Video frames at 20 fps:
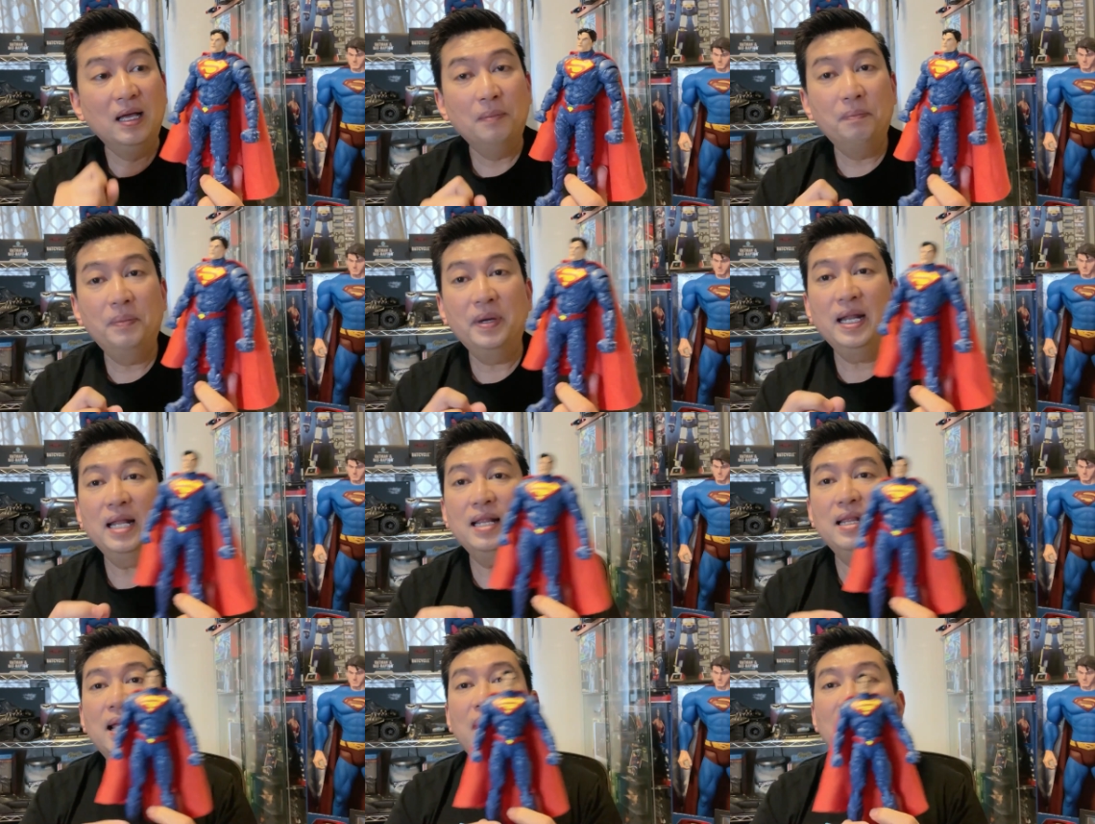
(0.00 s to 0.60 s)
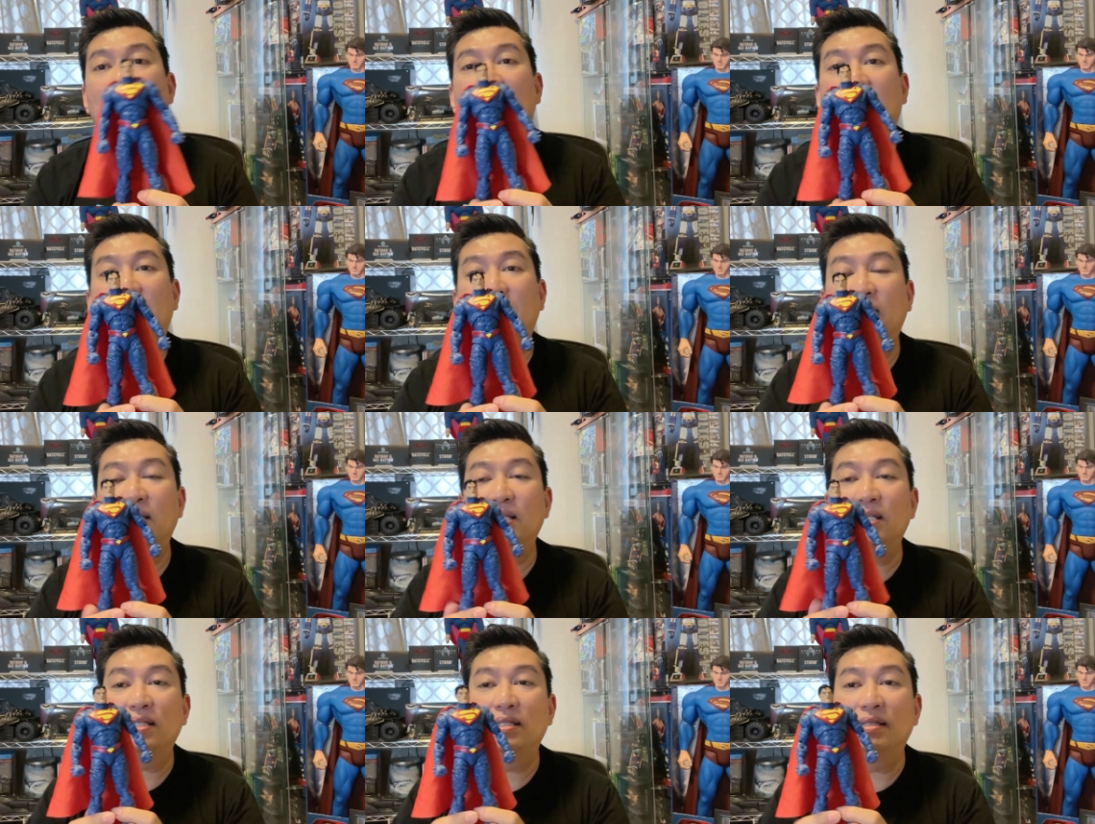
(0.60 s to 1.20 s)
But it, again,
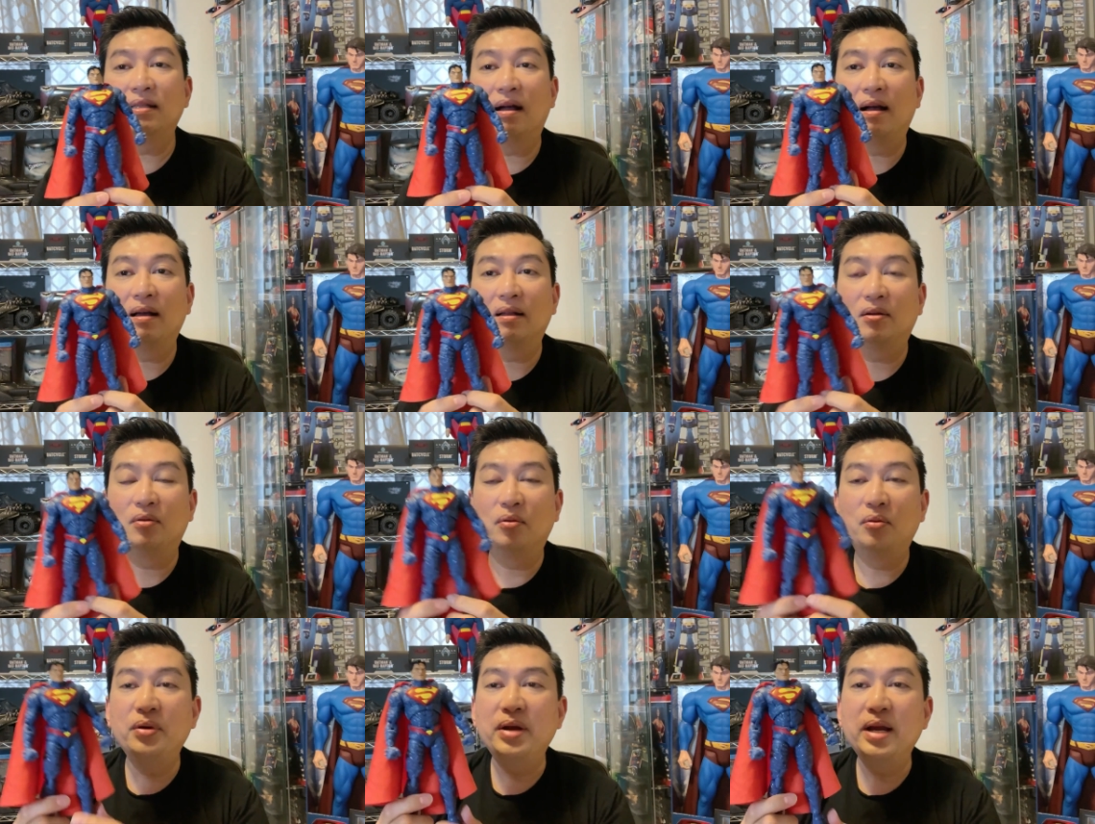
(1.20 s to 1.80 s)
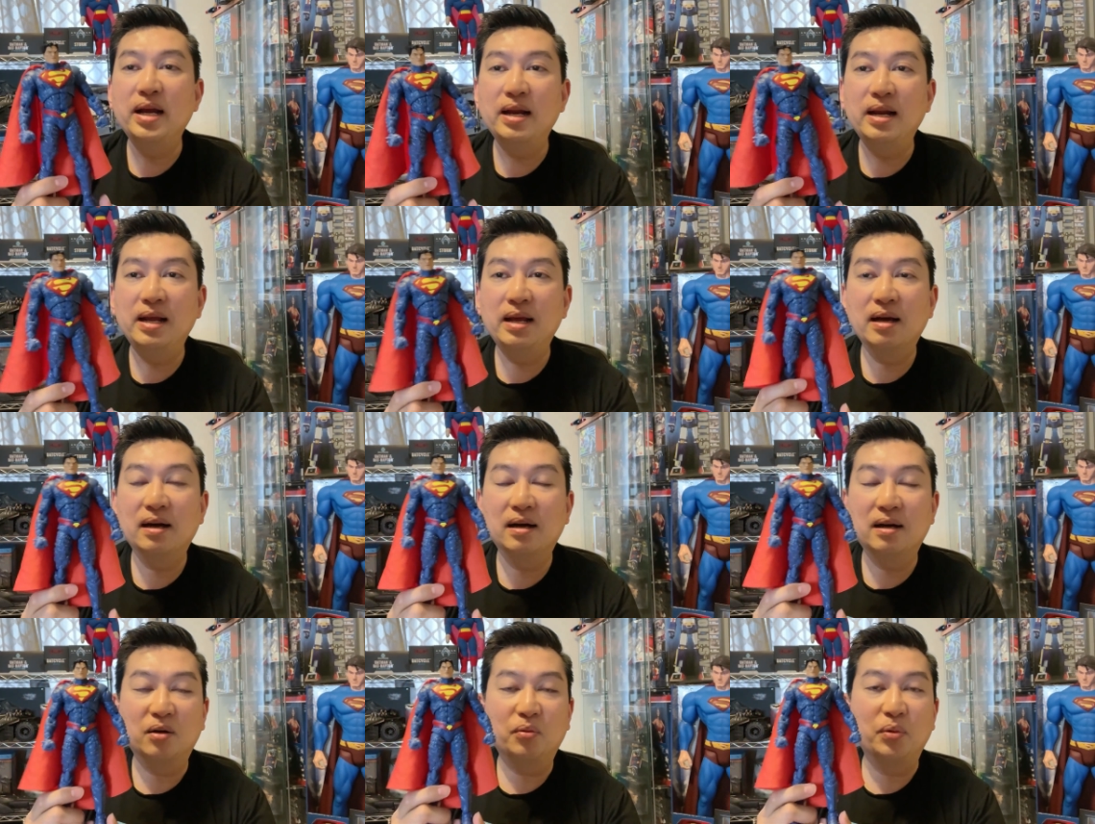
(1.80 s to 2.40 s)
it's not really
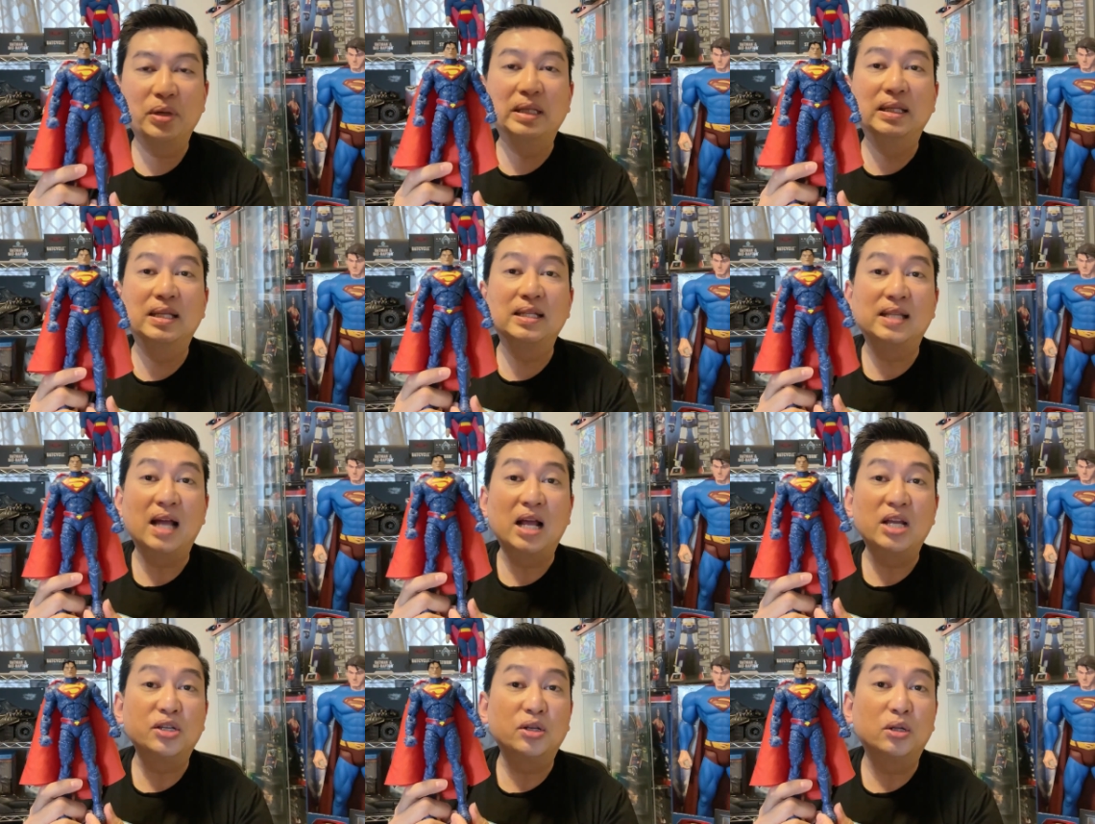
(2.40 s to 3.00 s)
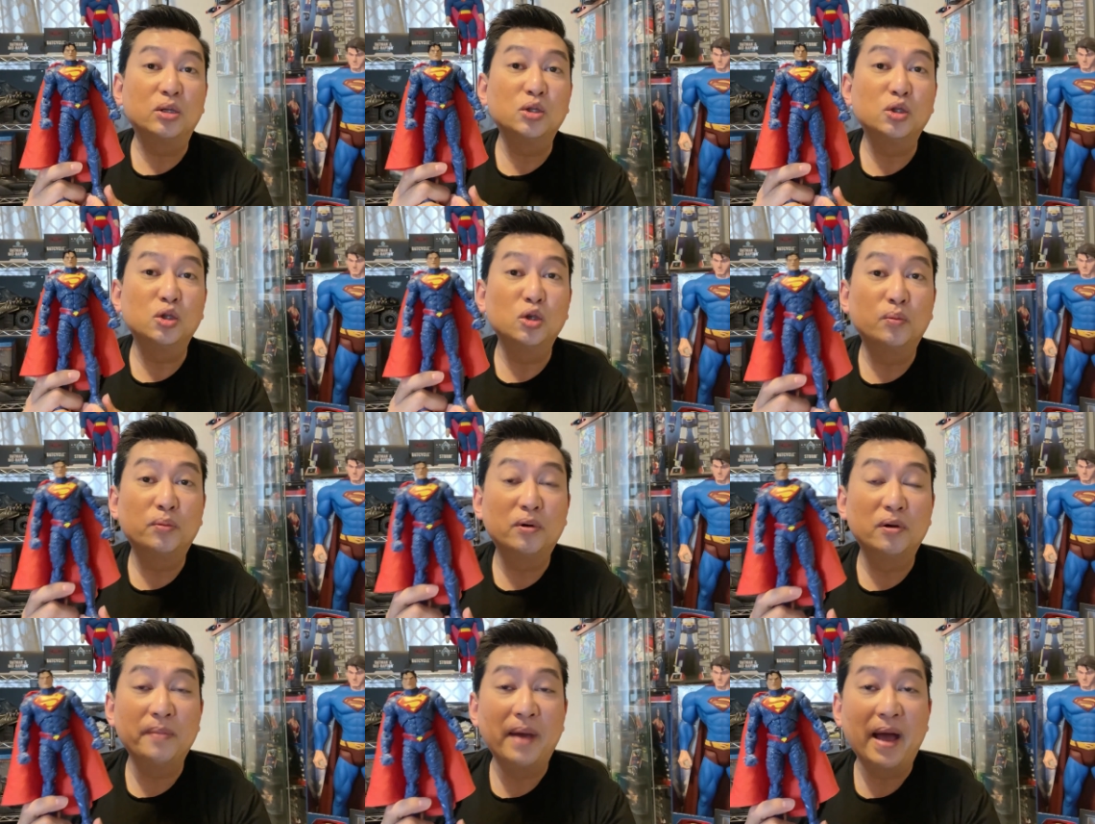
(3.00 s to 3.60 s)
a quintessential
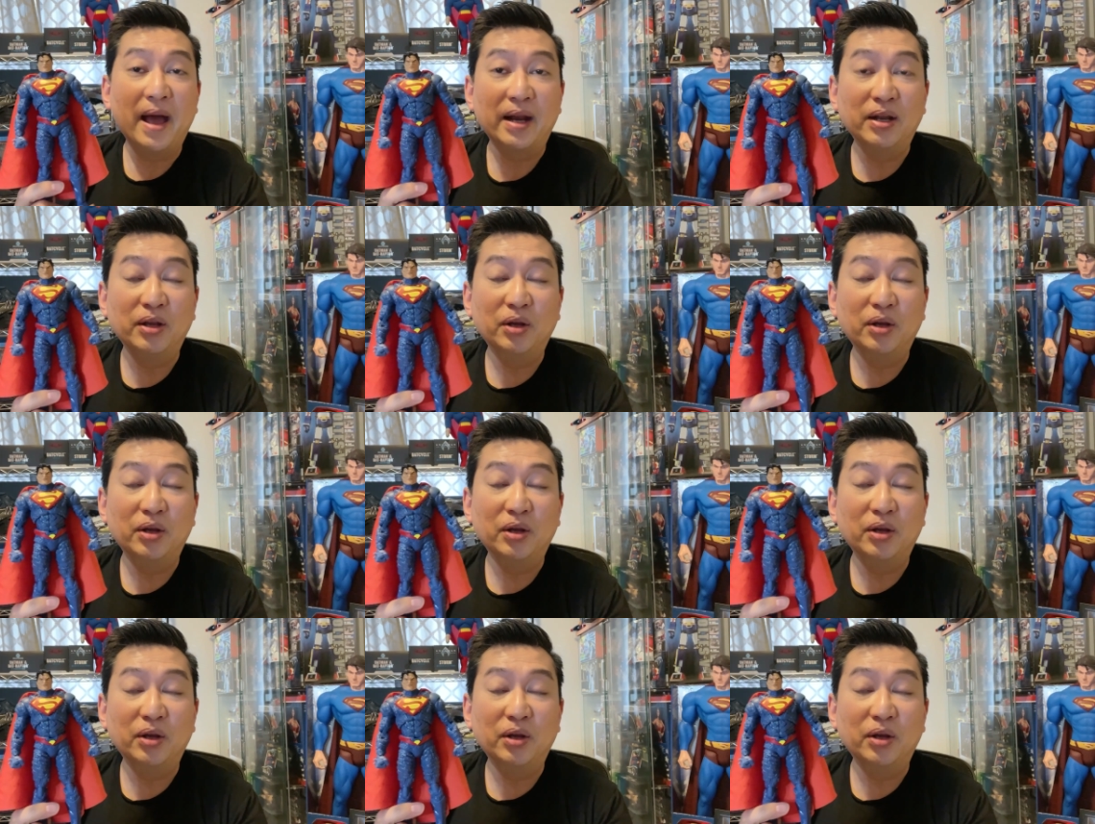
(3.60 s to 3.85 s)
Superman.